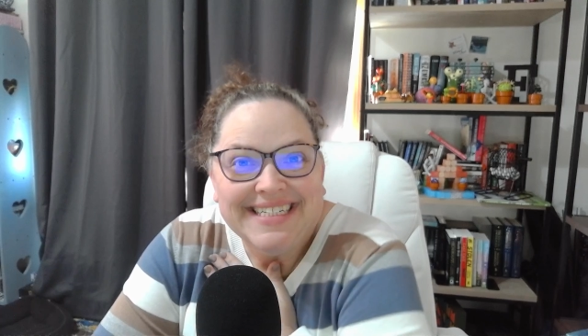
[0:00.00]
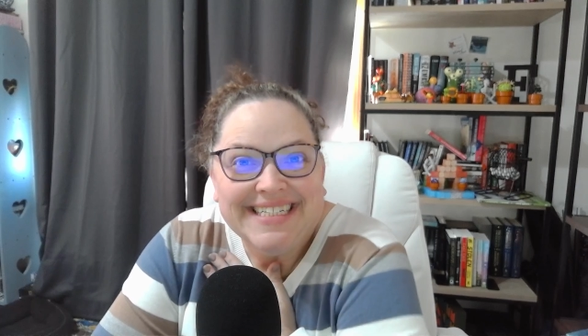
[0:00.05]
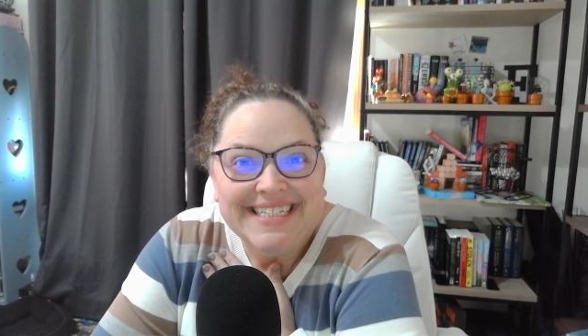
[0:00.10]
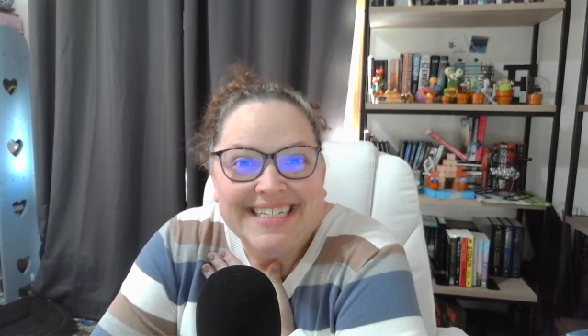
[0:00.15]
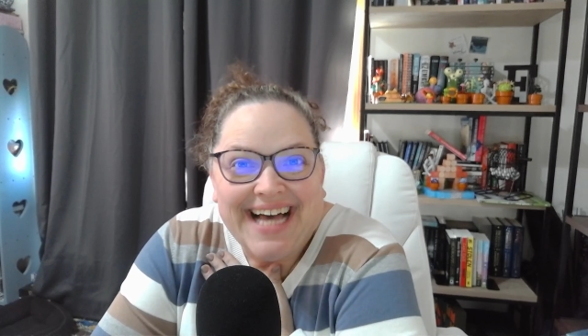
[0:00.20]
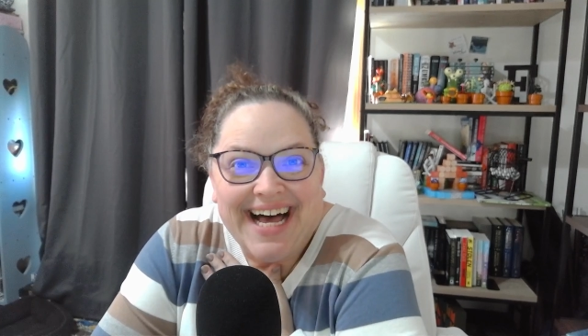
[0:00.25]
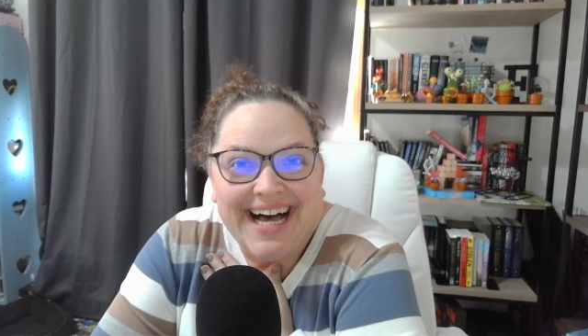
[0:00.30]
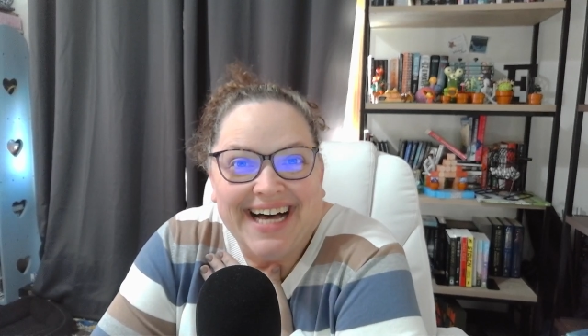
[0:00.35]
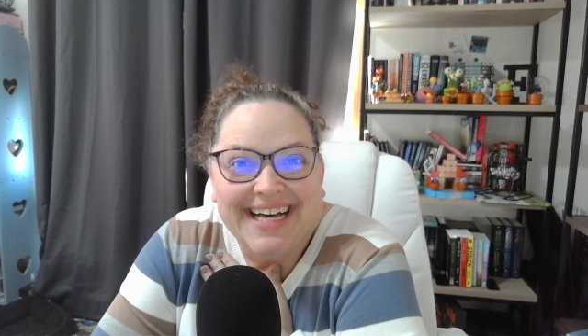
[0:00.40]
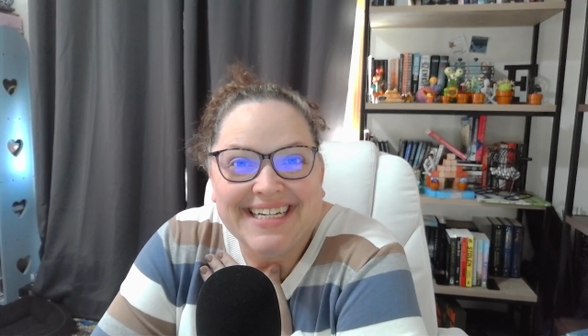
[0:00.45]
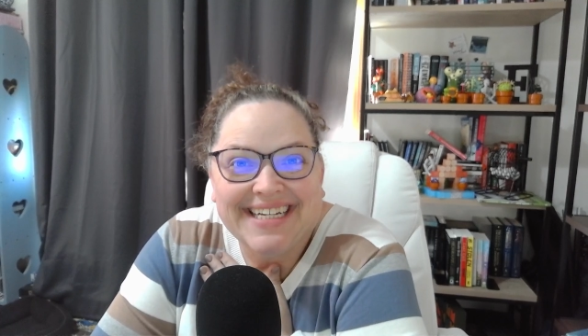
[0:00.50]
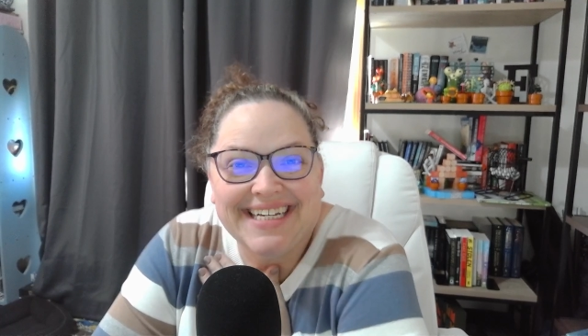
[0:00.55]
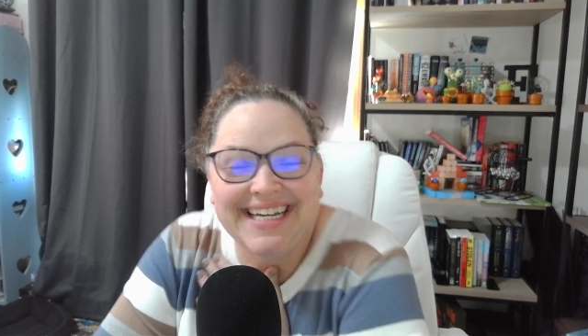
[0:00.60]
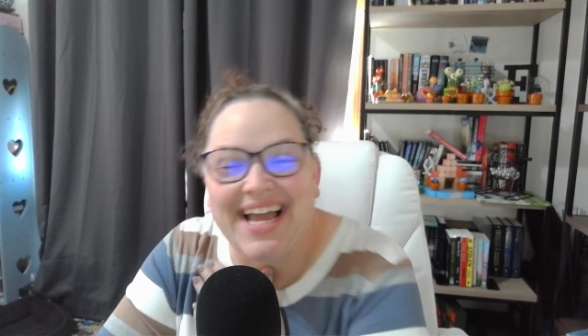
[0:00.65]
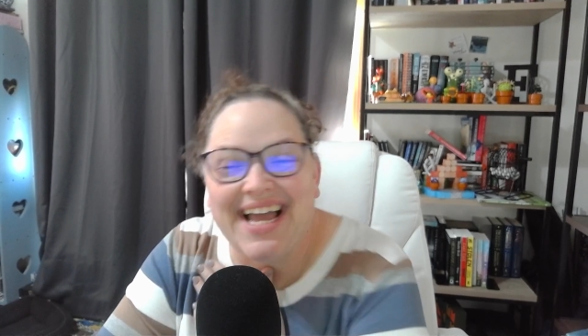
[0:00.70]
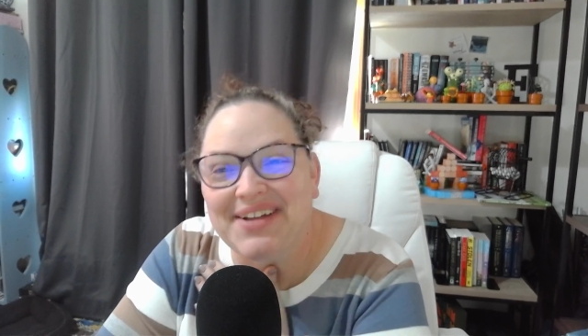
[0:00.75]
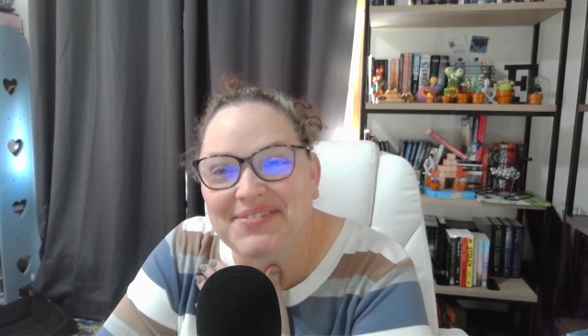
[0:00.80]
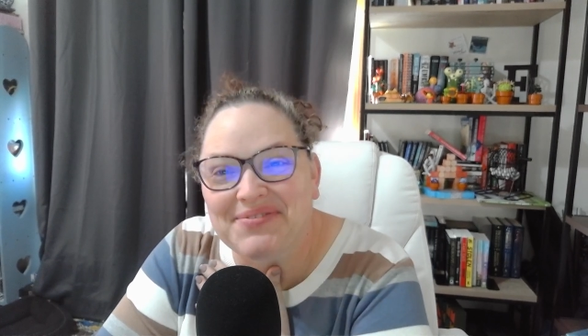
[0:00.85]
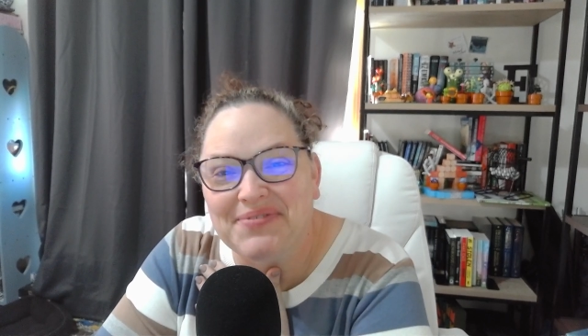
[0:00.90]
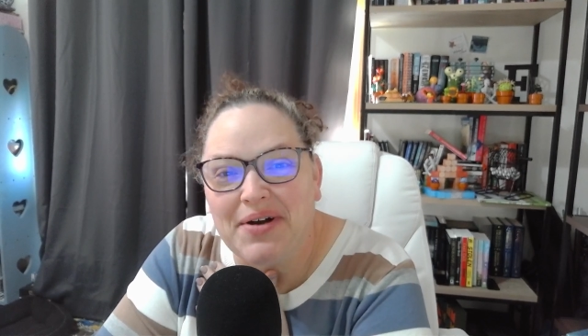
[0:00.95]
Hi,
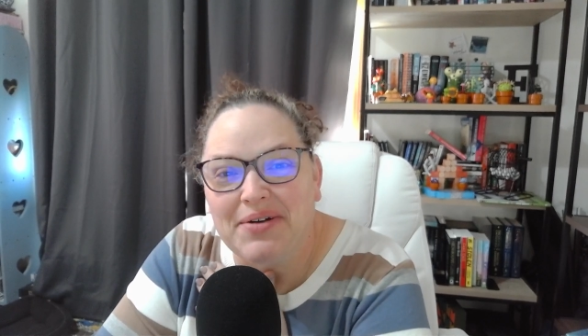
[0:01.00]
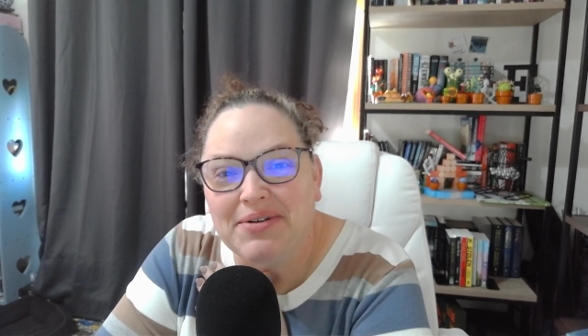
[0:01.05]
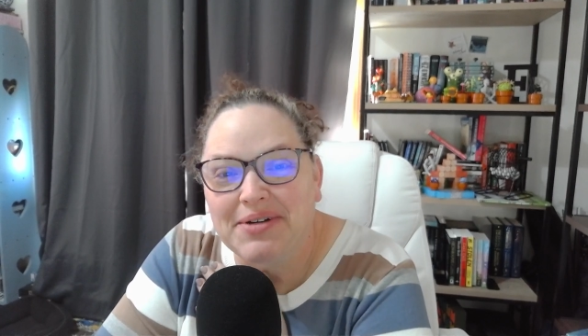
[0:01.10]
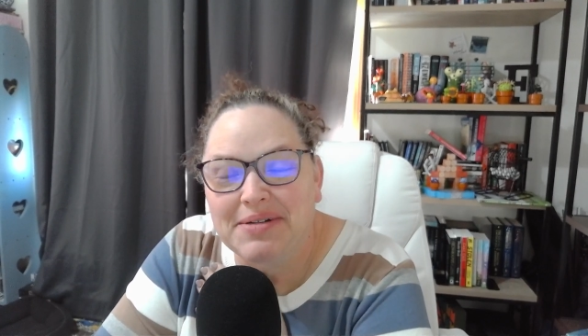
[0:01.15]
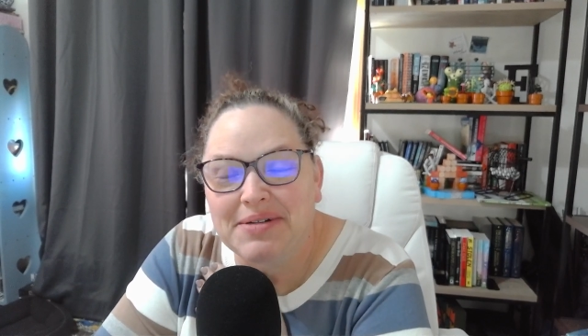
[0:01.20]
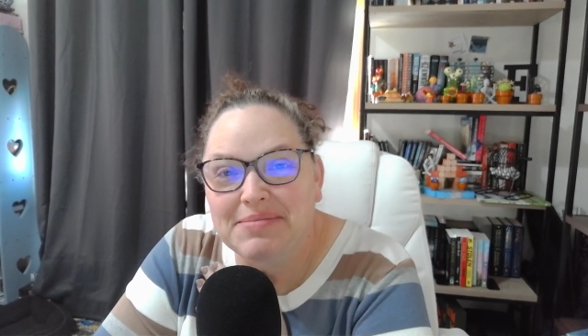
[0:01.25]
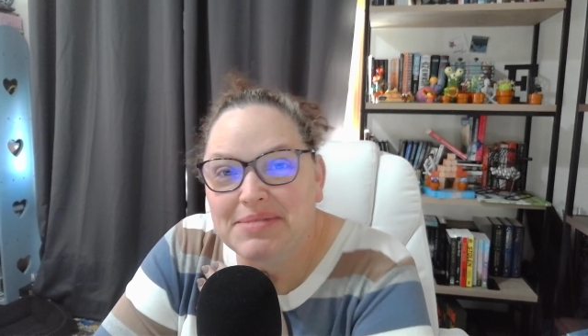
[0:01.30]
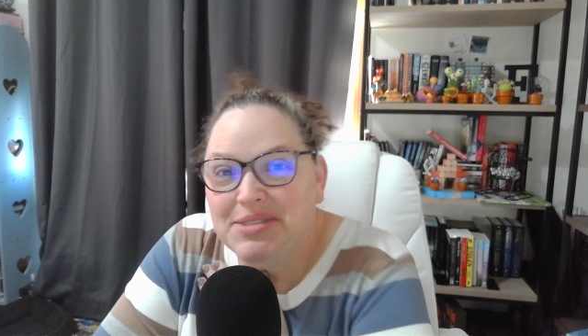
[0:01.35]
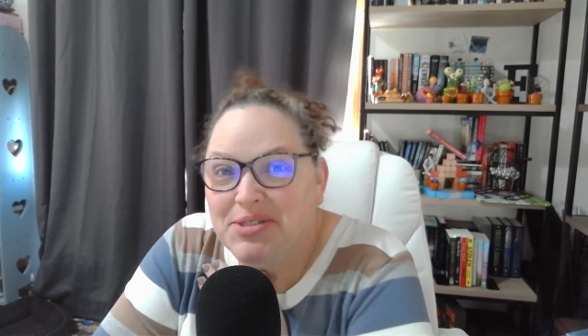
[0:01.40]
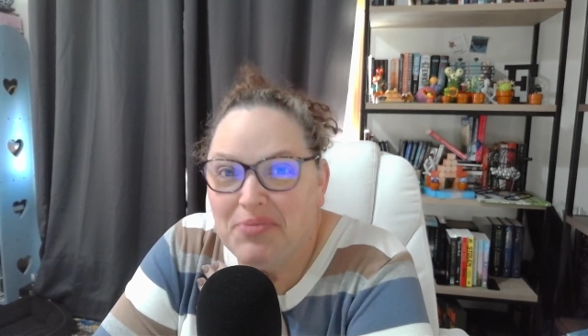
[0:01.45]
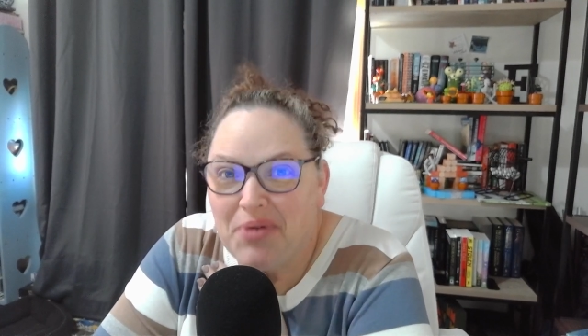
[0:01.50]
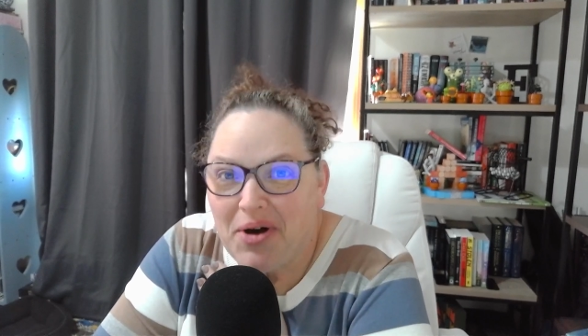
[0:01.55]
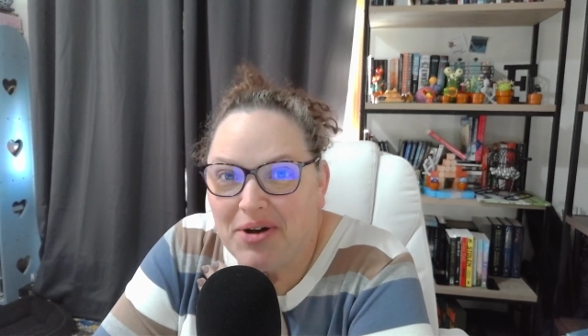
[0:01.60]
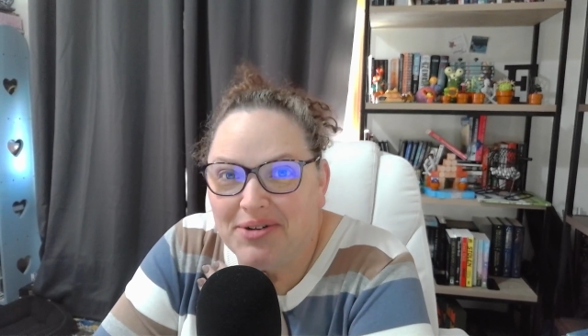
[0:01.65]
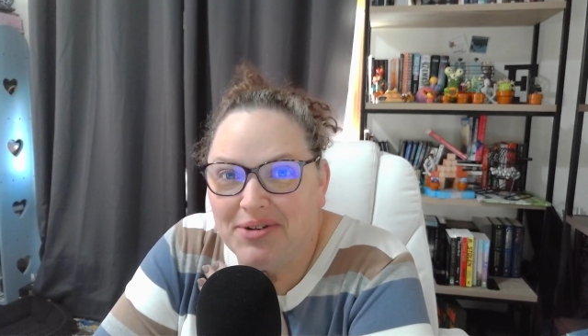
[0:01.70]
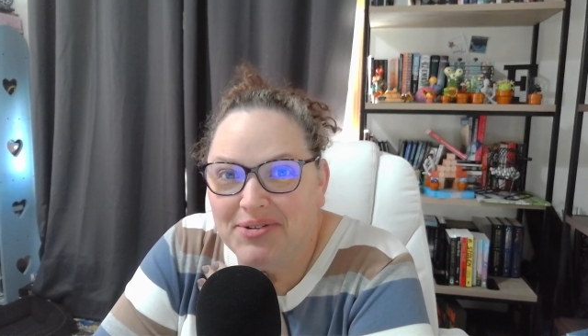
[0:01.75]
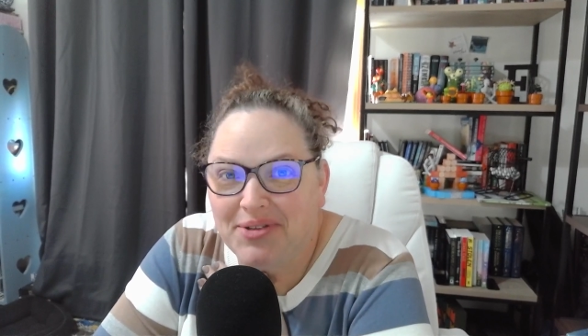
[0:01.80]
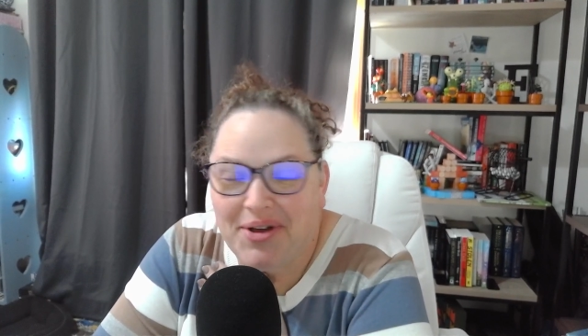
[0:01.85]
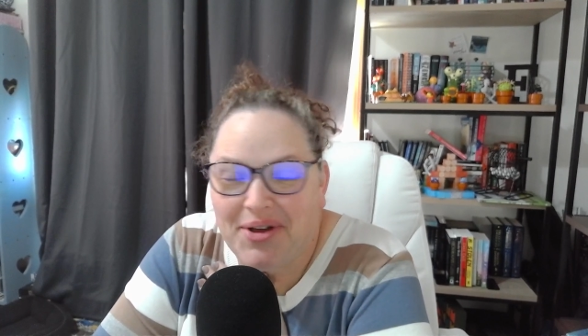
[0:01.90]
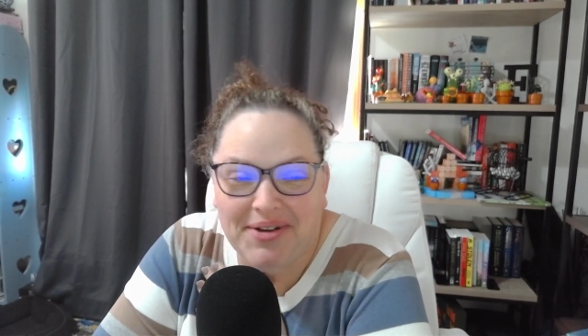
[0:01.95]
and welcome to
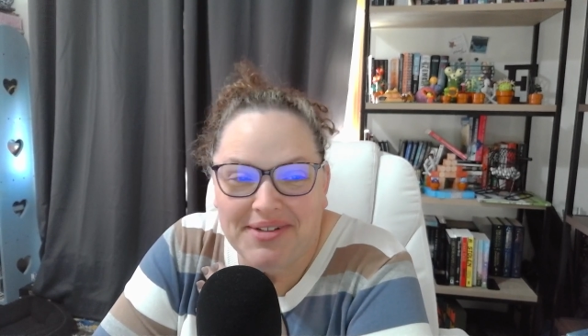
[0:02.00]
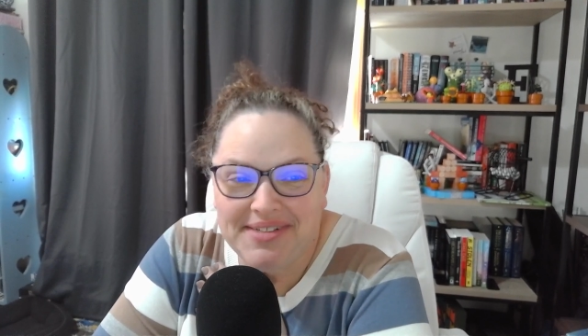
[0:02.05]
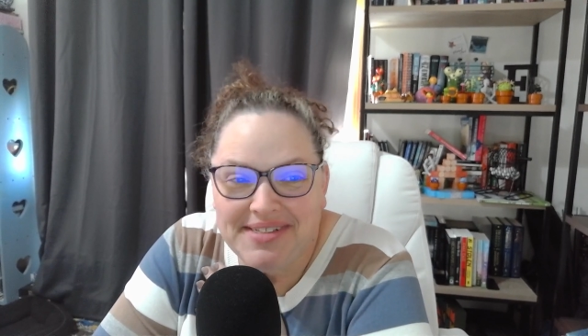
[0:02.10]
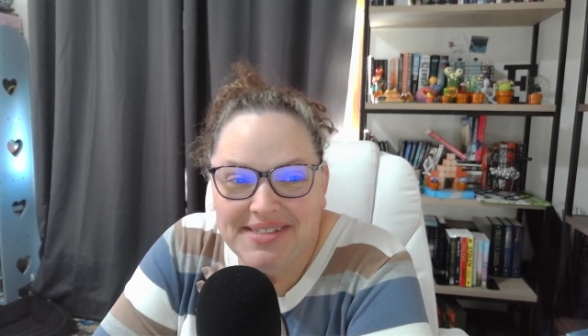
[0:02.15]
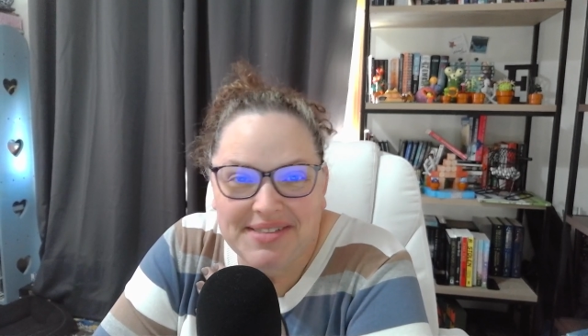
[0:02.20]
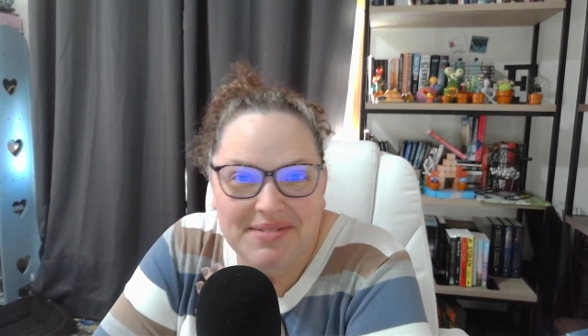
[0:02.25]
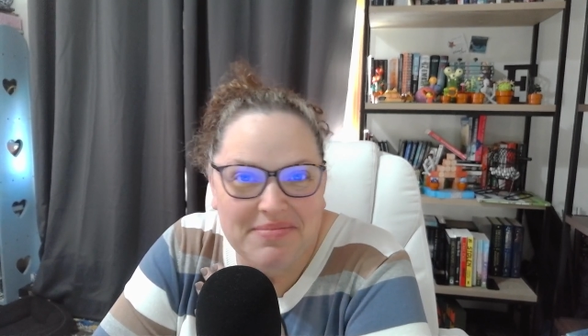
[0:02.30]
Wanderlost.